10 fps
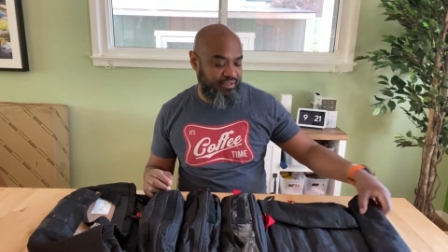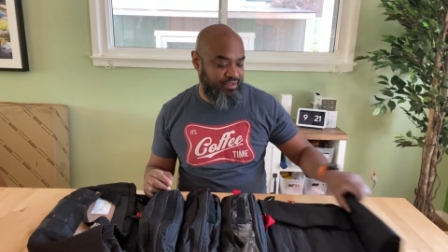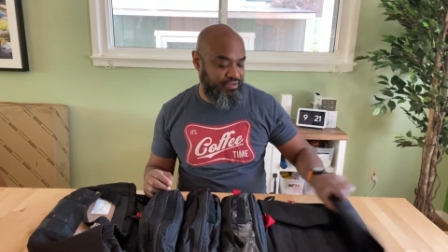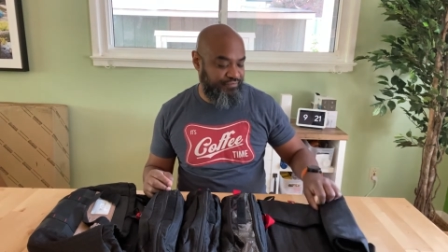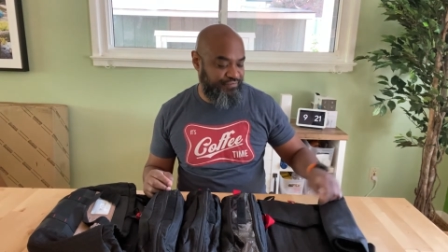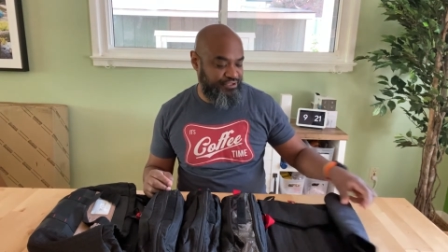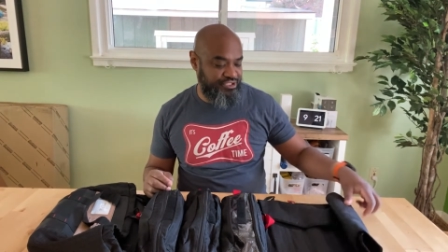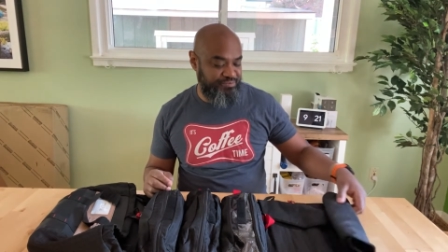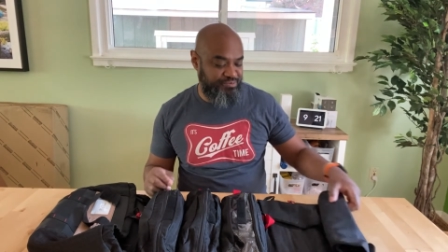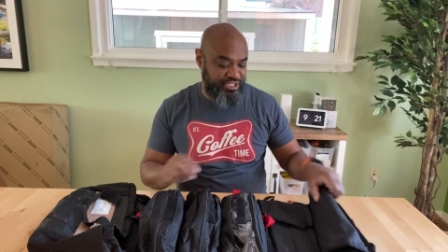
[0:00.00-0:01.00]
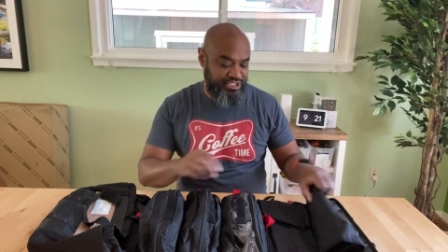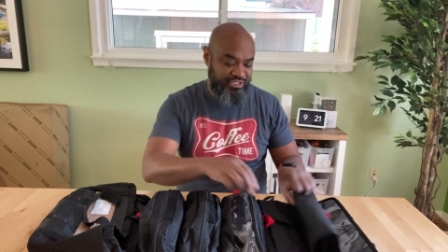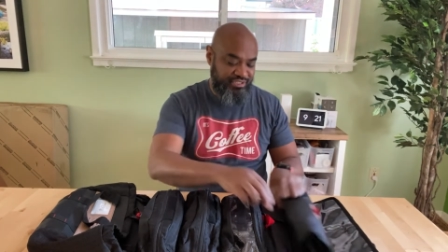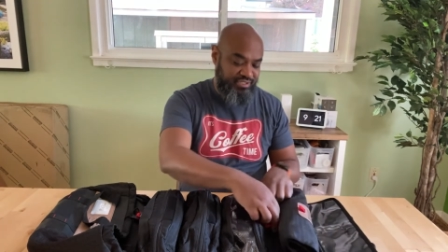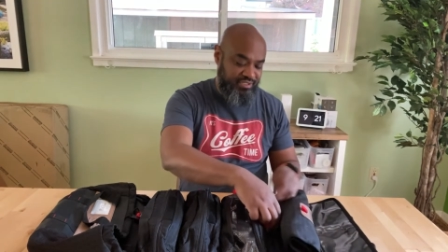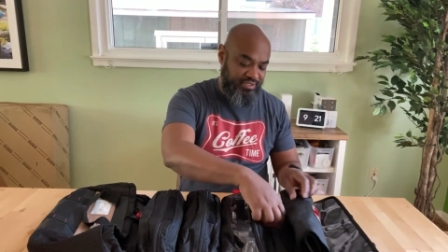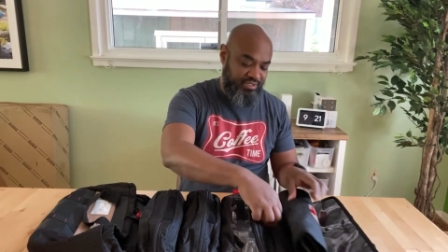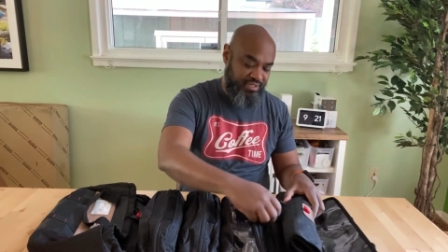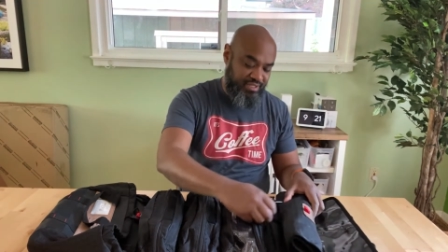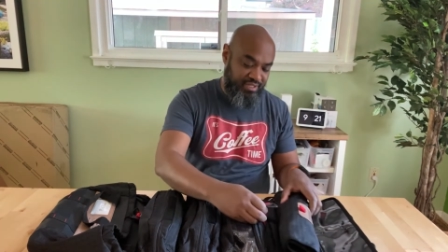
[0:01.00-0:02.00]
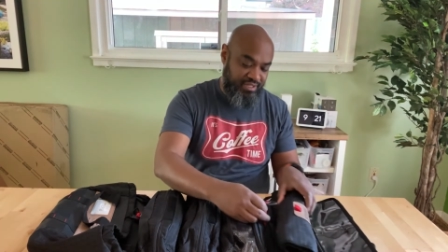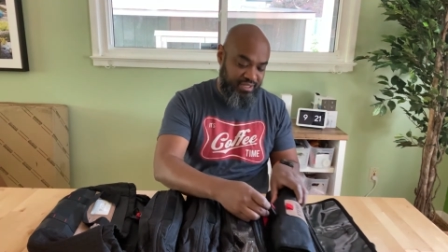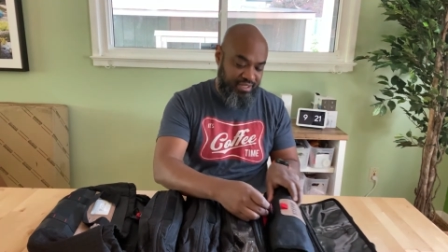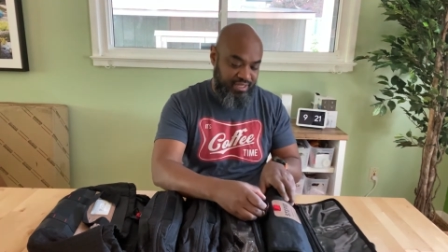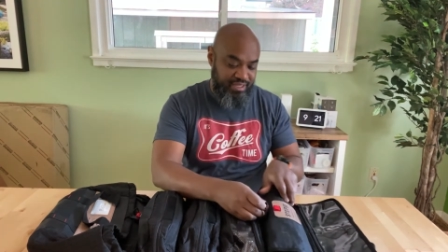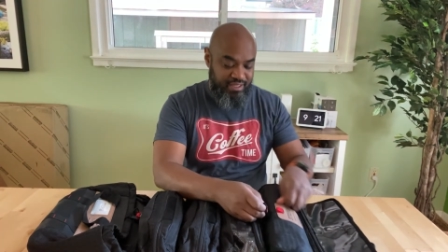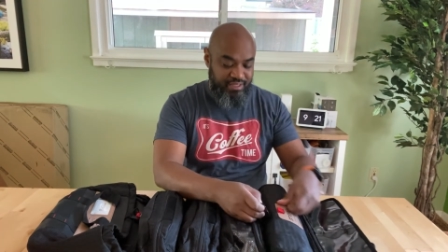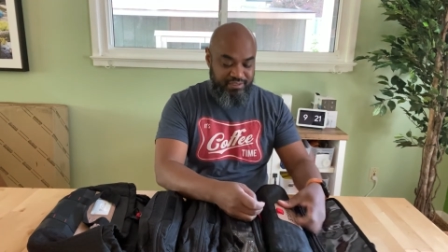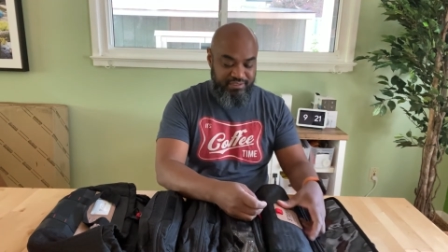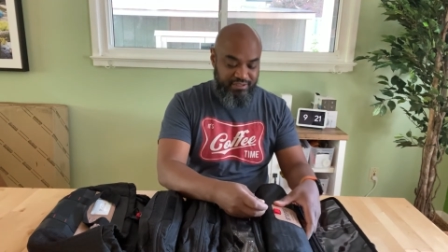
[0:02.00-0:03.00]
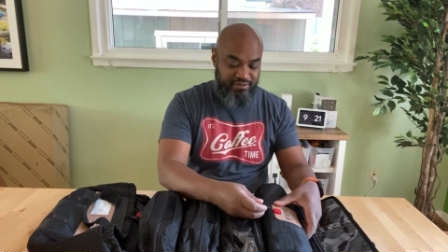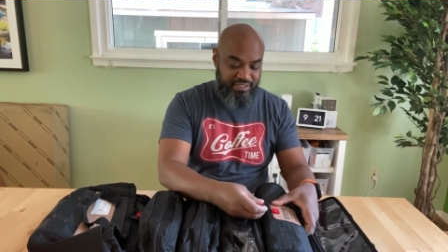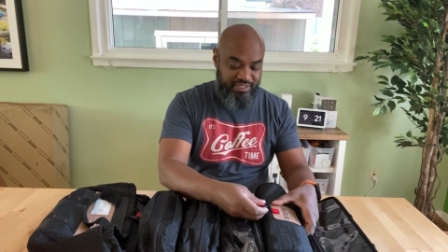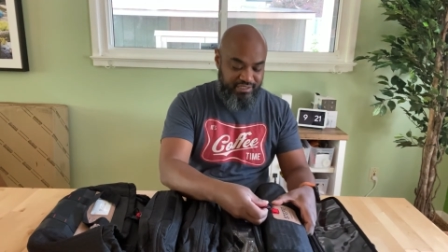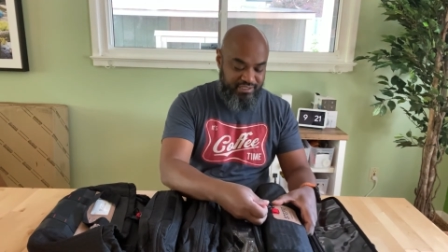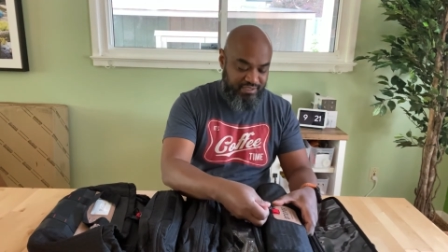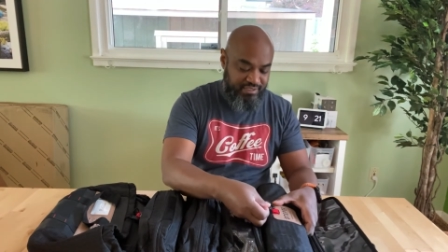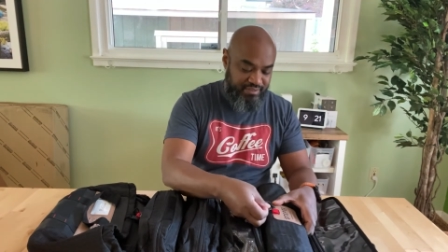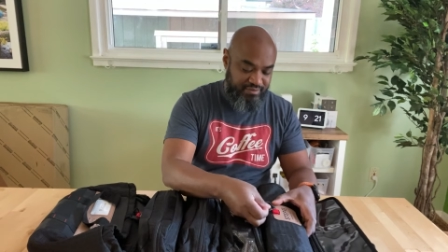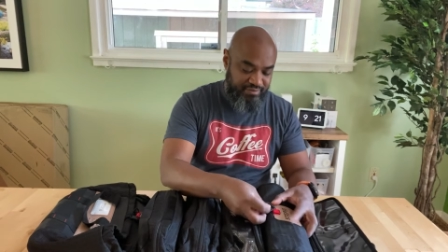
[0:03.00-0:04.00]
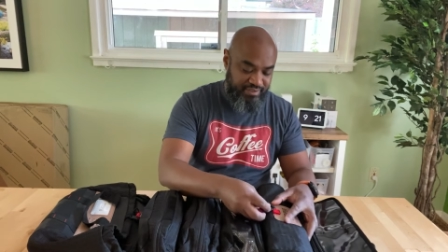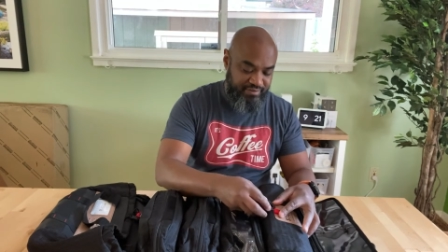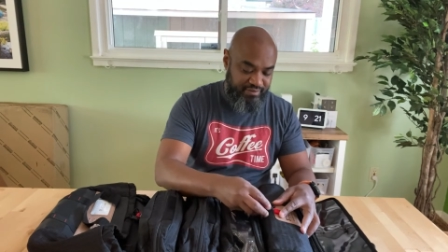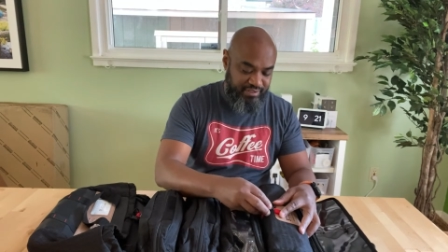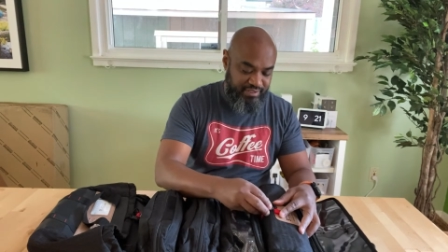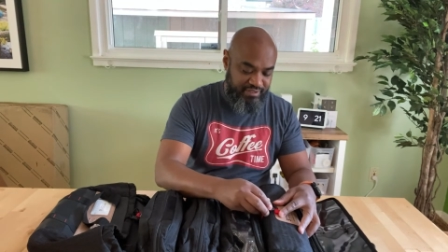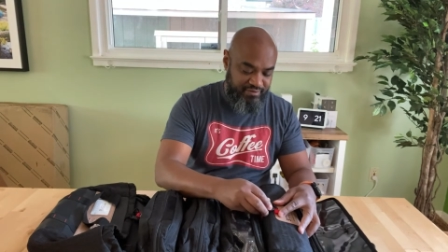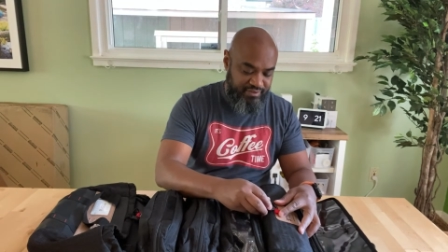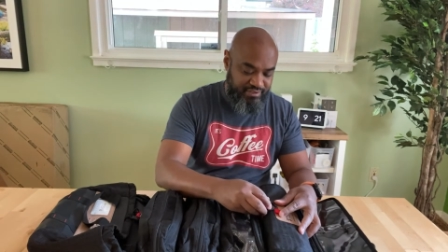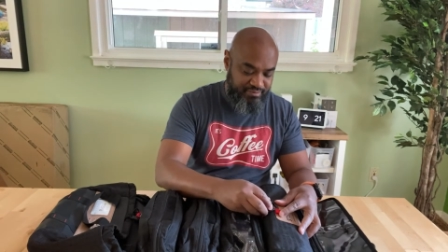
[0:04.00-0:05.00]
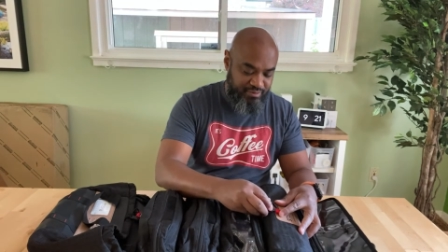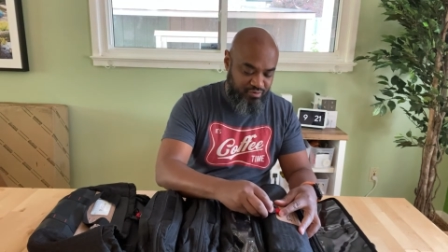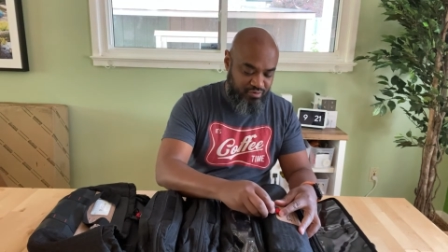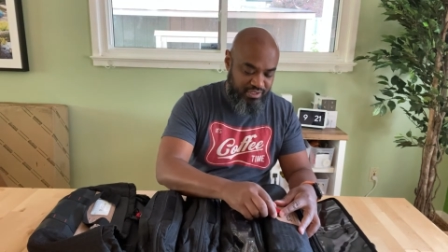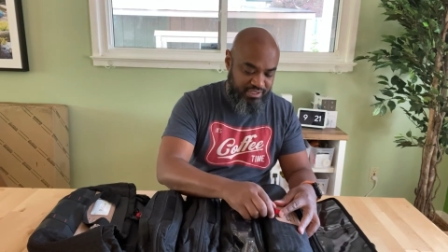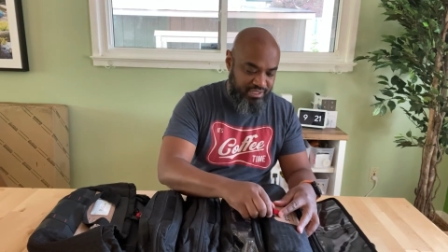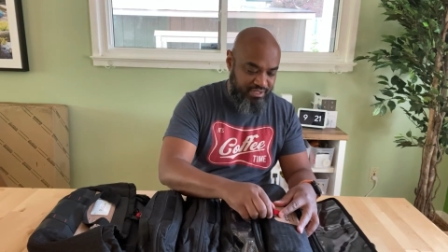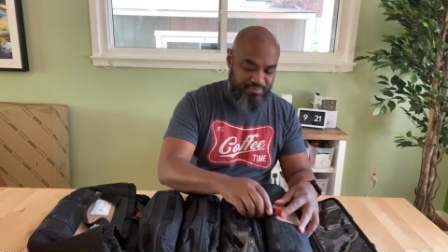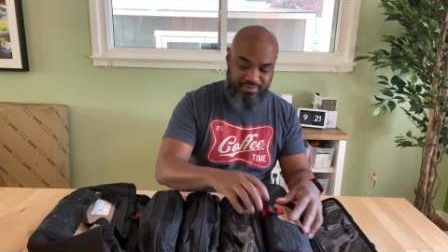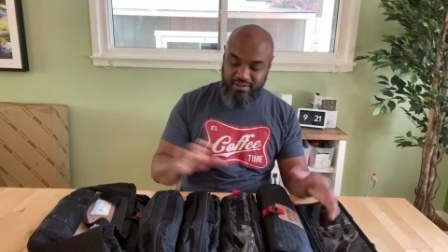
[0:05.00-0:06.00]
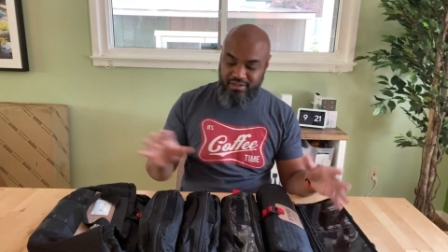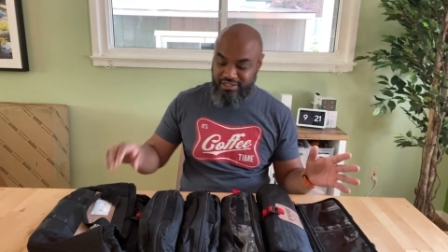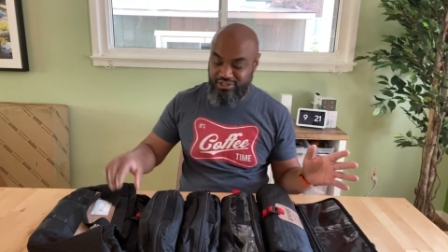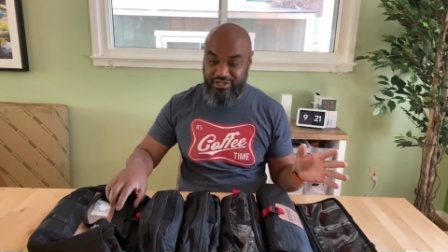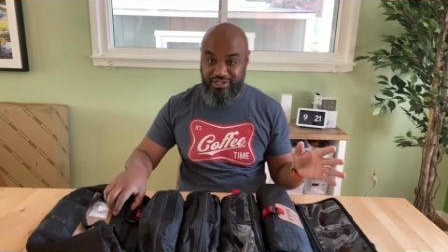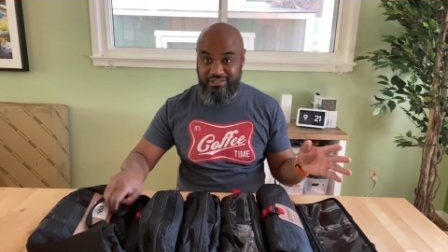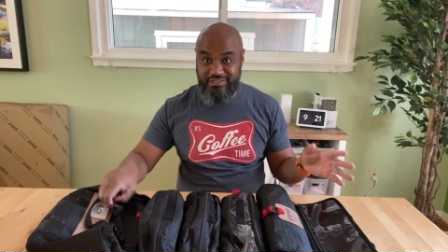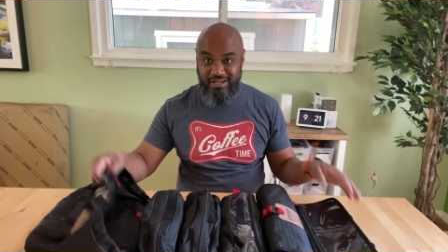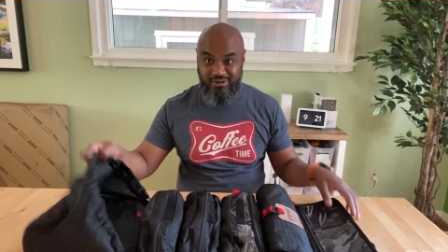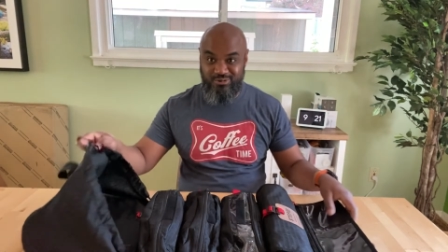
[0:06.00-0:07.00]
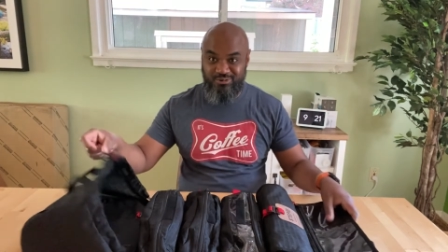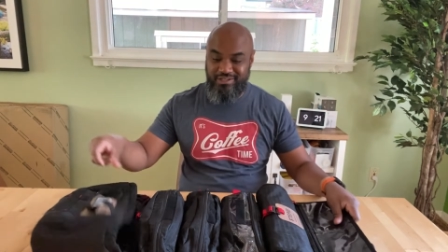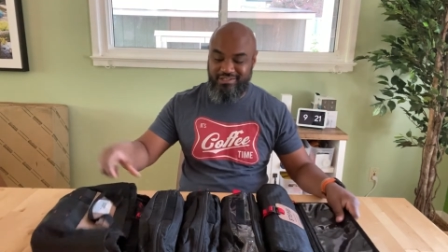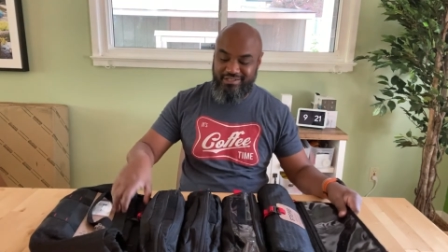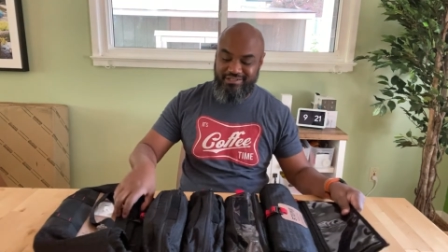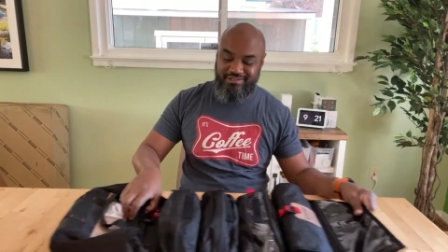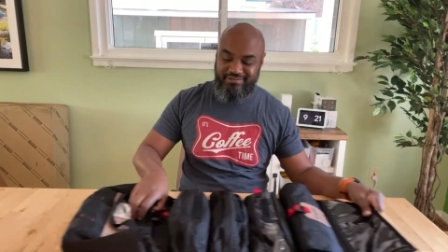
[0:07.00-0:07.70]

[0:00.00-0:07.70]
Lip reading: On the first impressions. So this, we already covered, let me roll this up. And so here's how cool this is.